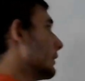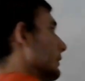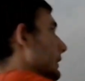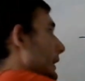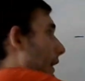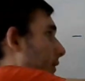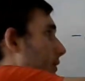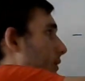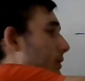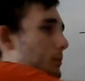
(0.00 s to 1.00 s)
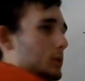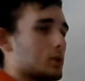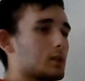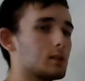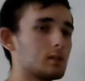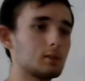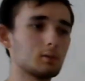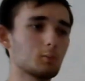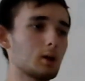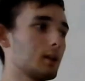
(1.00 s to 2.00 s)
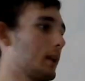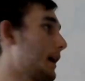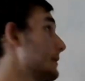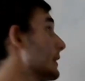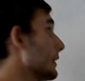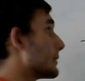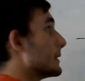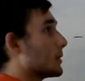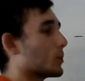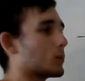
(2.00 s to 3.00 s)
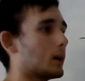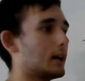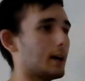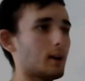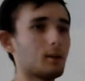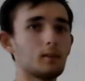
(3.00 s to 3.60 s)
dx, which is, well, I said it's equal to I,